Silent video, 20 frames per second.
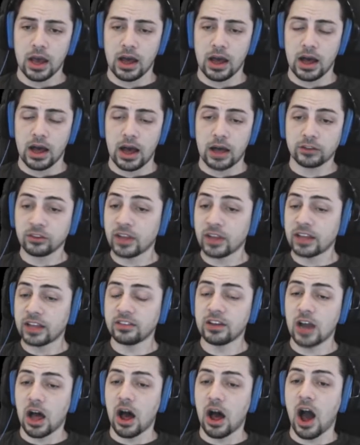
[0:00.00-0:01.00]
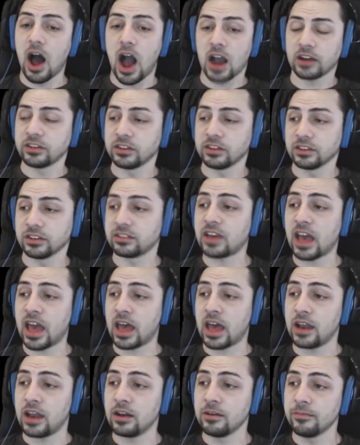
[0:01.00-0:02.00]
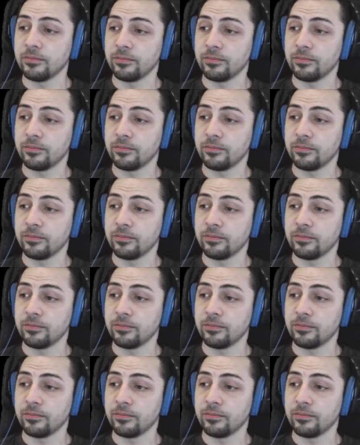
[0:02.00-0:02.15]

So that's an octal 10.